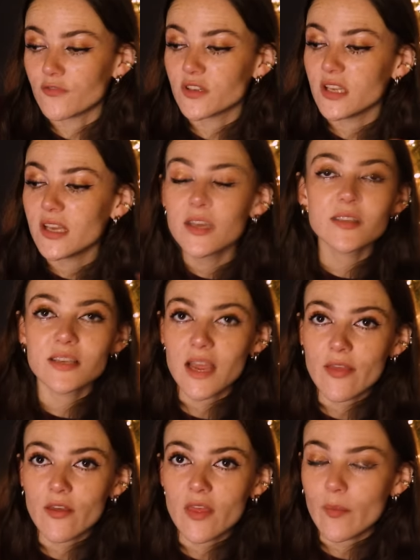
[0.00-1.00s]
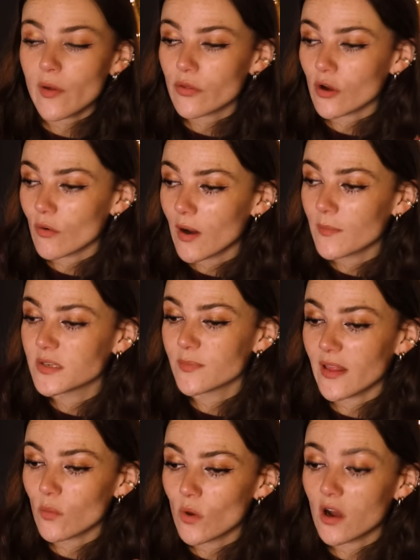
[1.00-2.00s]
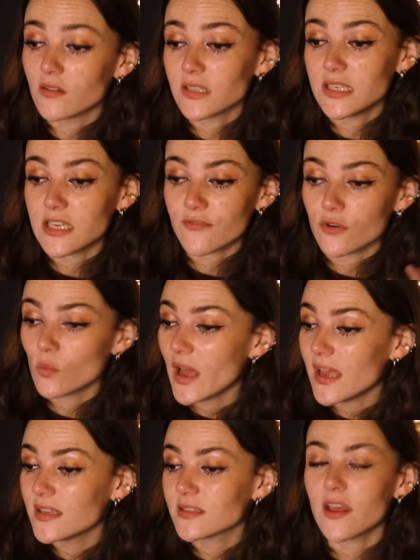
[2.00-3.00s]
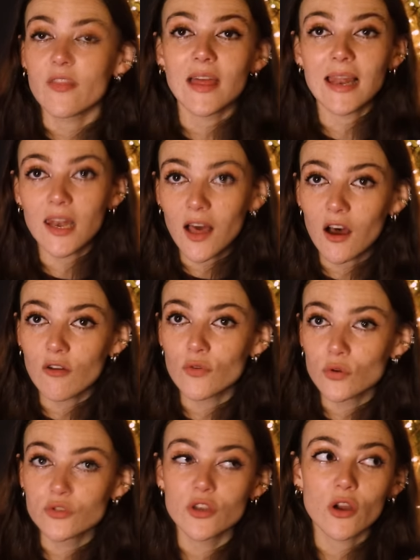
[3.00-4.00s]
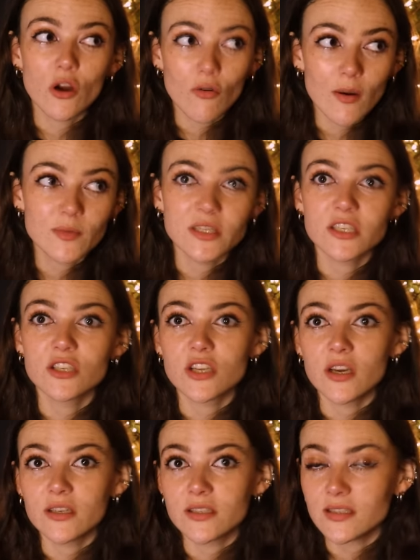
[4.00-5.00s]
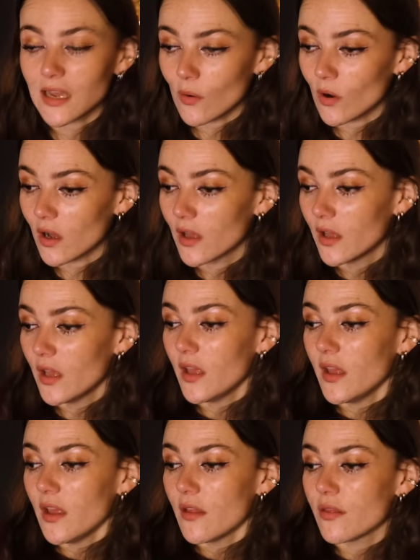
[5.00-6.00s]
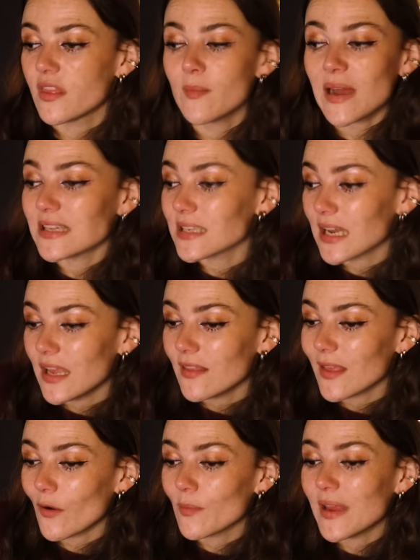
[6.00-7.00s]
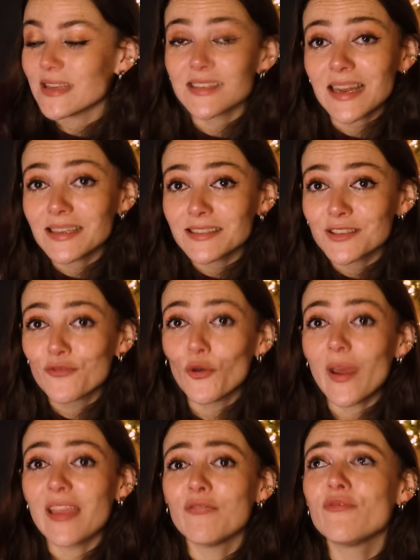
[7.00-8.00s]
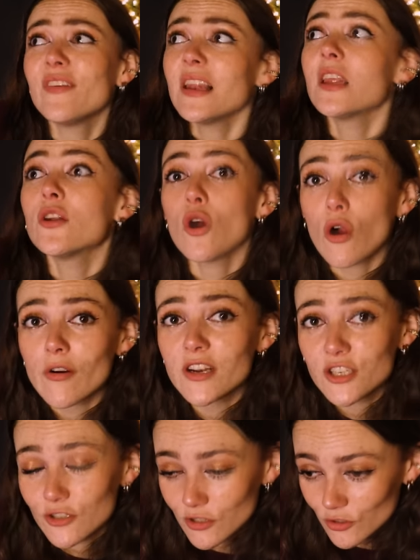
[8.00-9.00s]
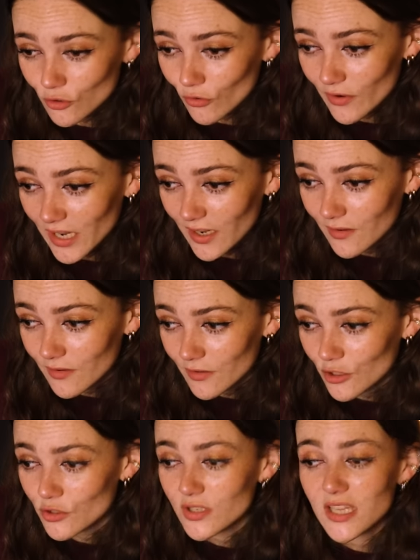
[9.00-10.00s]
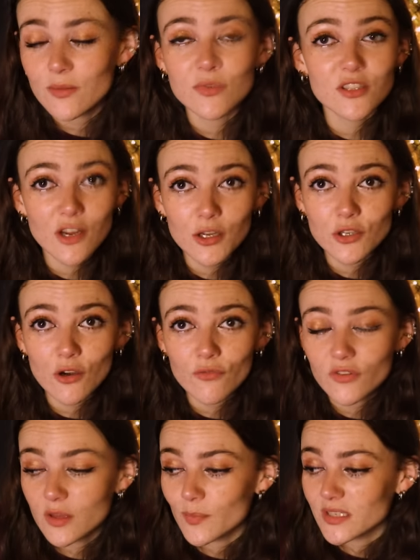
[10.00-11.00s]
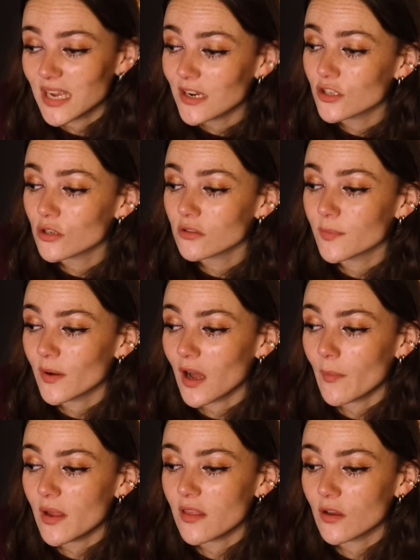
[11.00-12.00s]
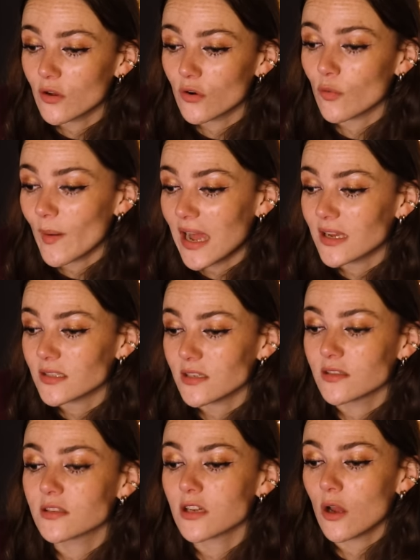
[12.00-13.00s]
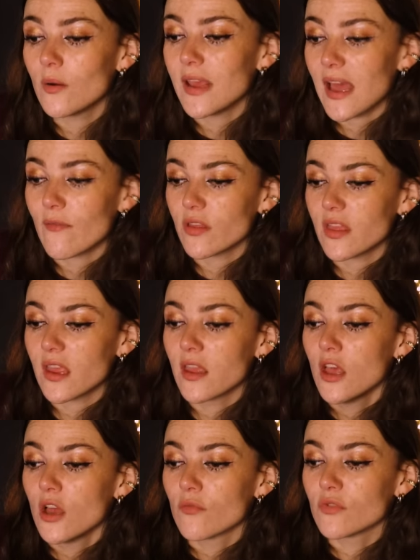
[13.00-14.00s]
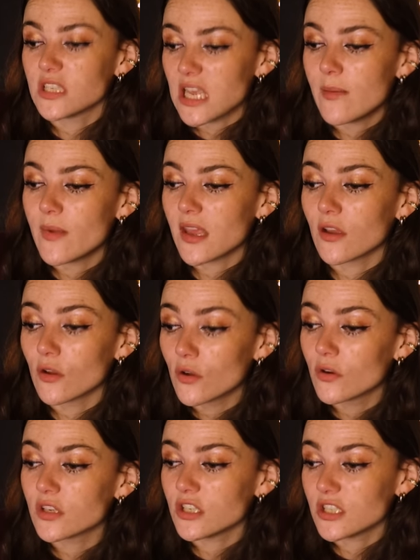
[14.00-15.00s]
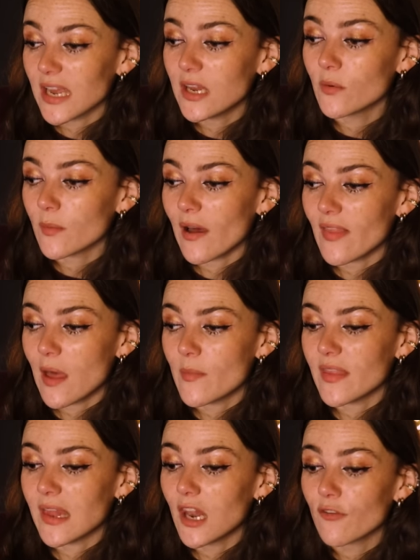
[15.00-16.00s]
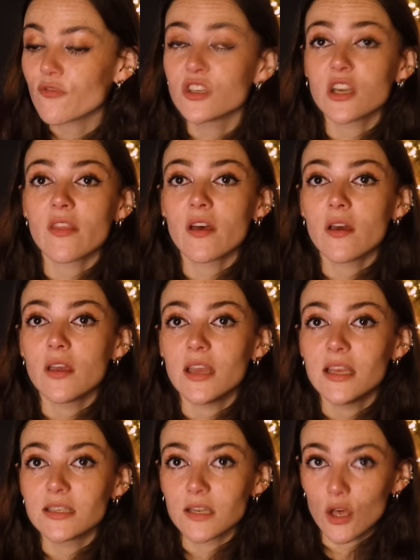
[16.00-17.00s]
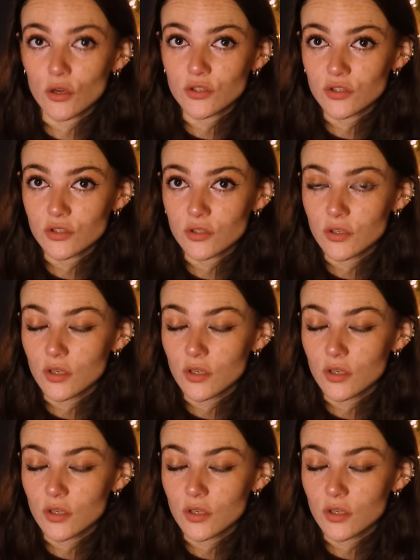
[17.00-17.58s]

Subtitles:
After years together, they're both corrupted by the world in different ways. Their love also corrupted and turned sour. Thematically, that would make sense for a villain origin story. You see them start off with the potential to become either good or bad, and slowly everything redeeming and good and genuine about them and their love for each other is lost.